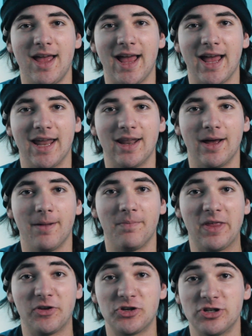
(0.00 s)
and
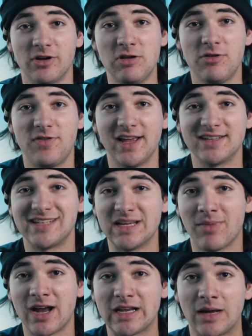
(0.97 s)
they'll show you things that
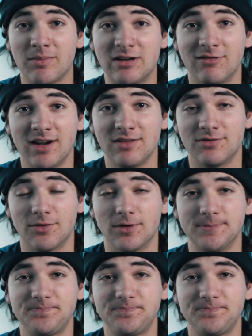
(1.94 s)
you might not be ready for.